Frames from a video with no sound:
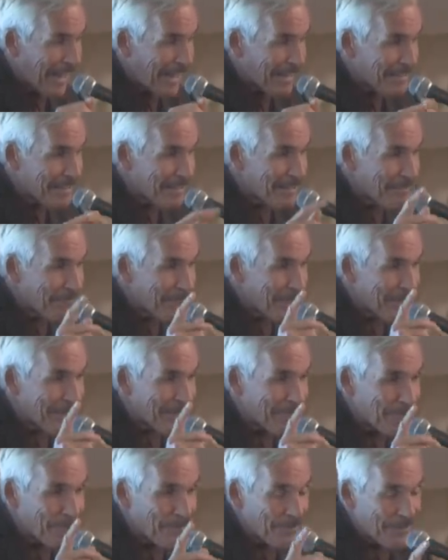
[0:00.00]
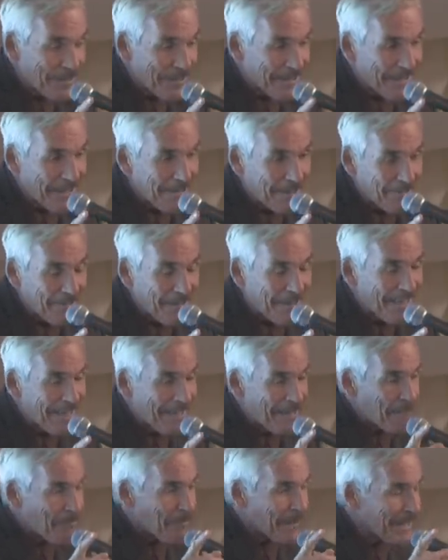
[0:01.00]
And this will be the first time,
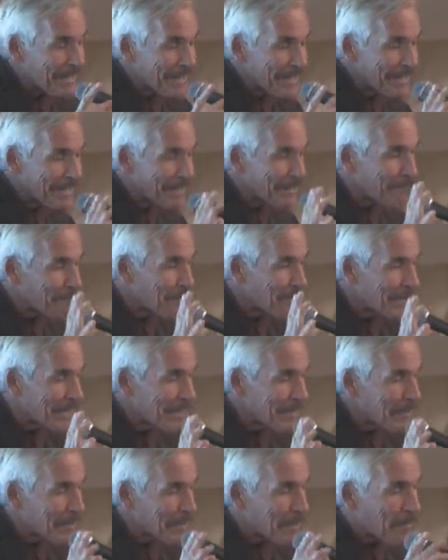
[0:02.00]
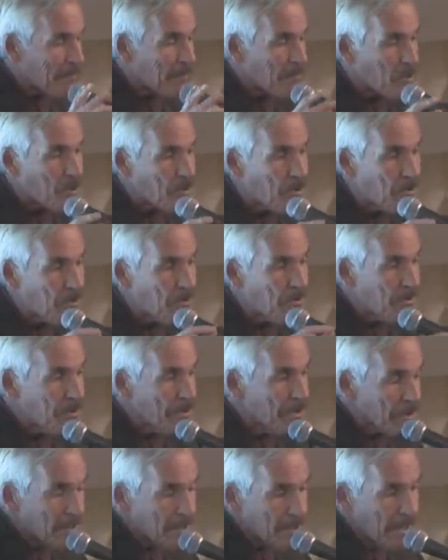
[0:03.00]
this is amazing,
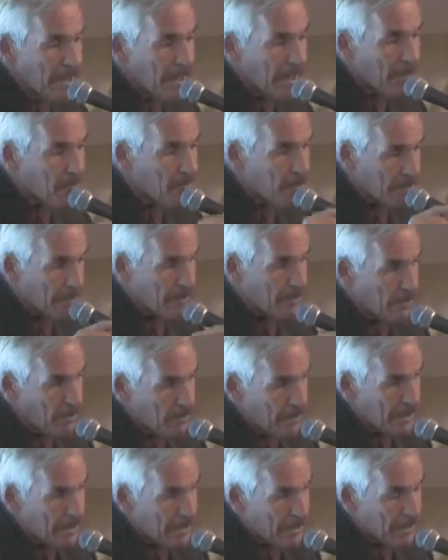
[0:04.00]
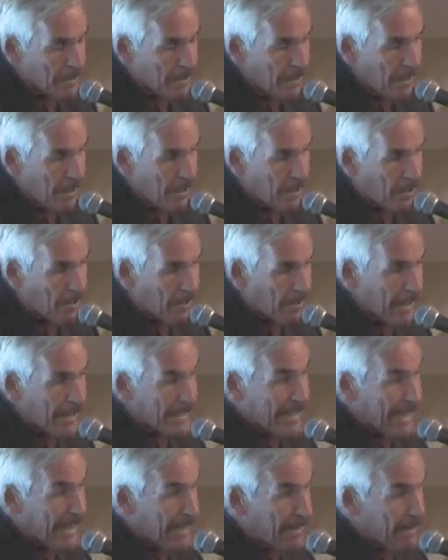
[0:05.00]
Coras and Huicholis are
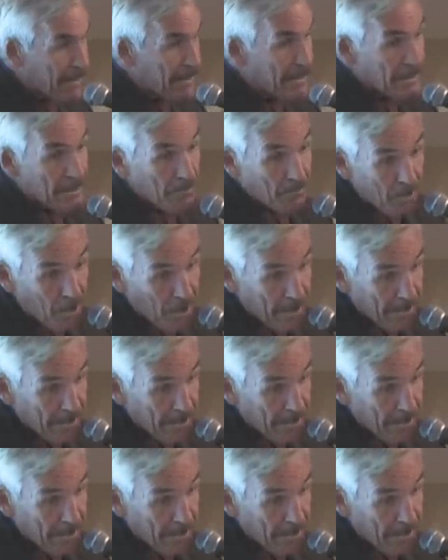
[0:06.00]
like Catholics and